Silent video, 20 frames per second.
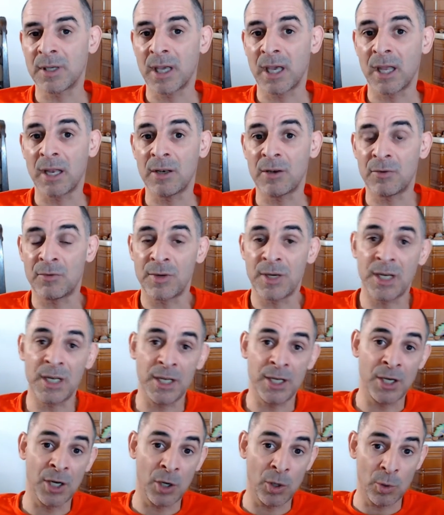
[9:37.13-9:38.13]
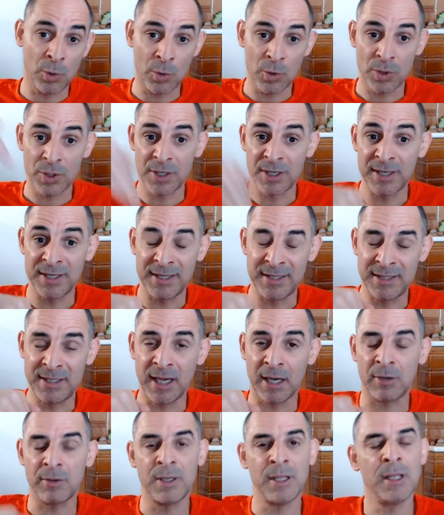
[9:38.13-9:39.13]
can really go
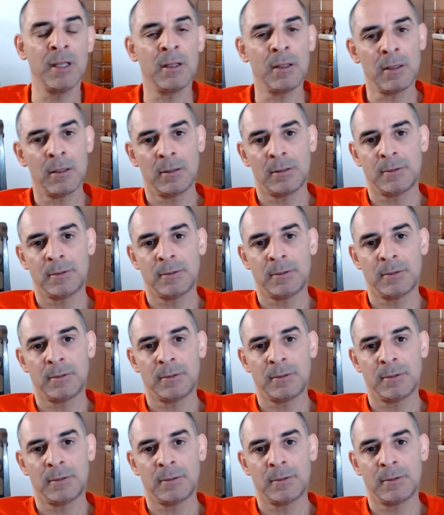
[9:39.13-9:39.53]
downhill.